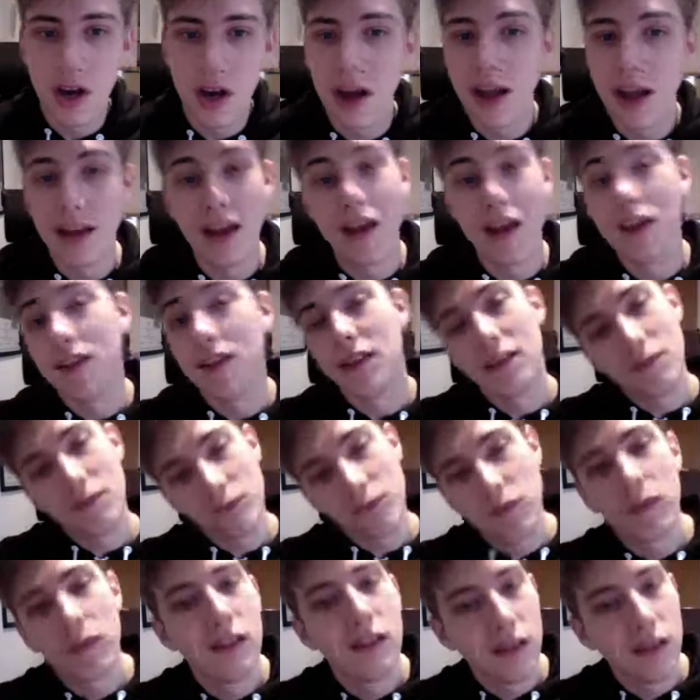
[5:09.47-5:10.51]
And then
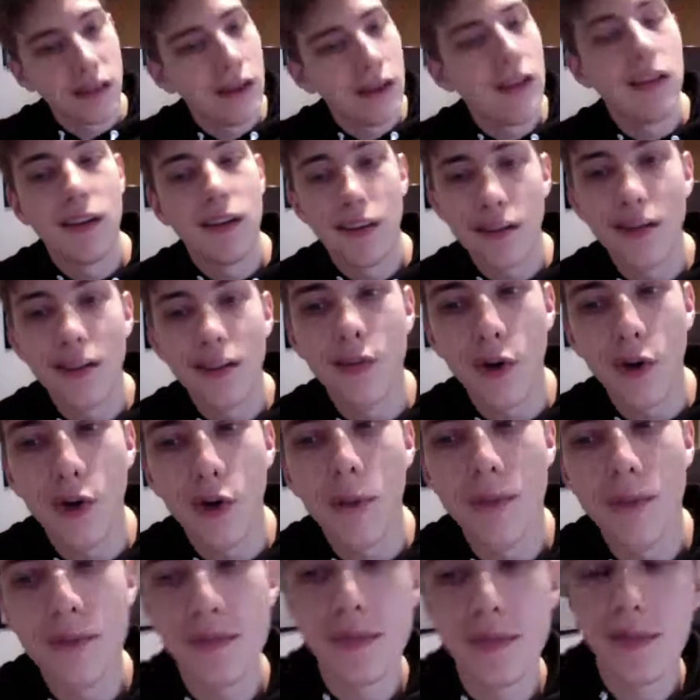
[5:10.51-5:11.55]
you've got
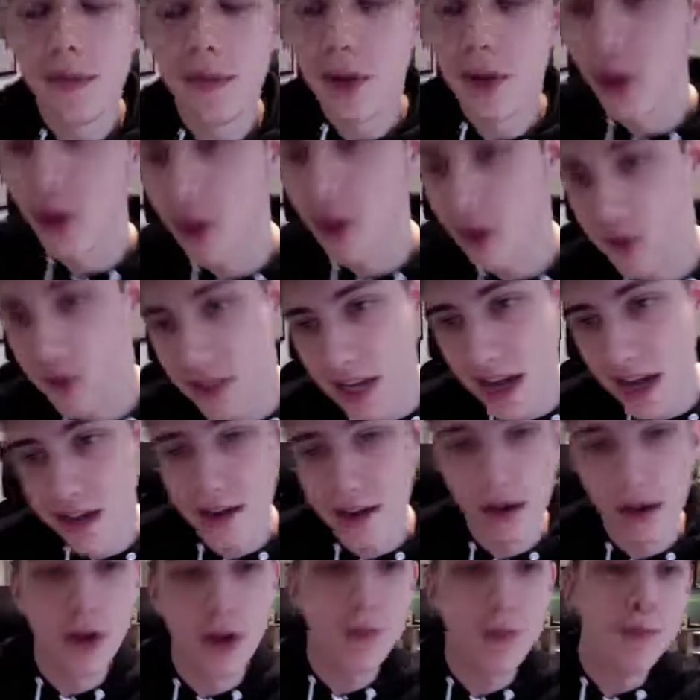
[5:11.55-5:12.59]
good old
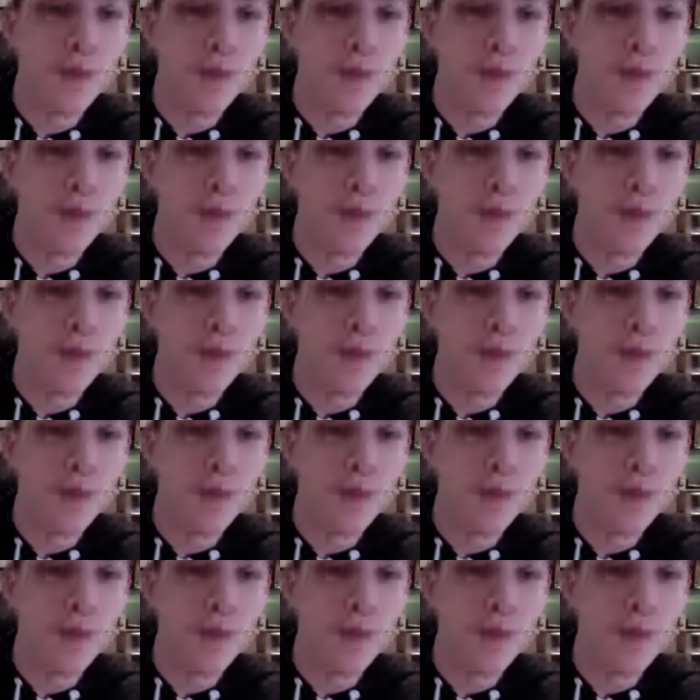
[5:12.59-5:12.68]
Sadio,